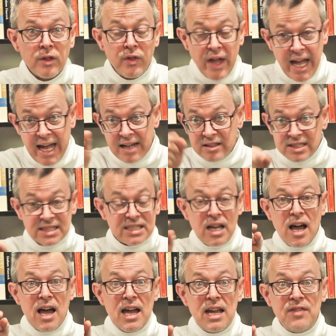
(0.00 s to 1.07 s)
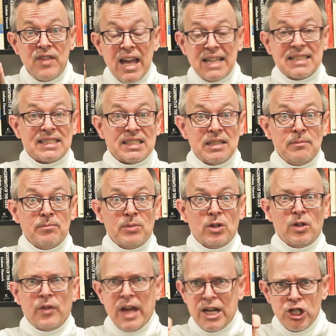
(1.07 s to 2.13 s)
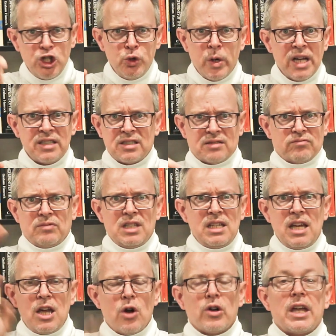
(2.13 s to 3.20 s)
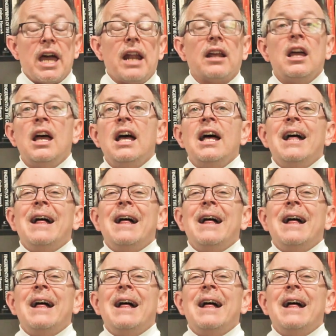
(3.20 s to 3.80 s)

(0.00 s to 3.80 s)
that sign, that symbol, that USDA organic,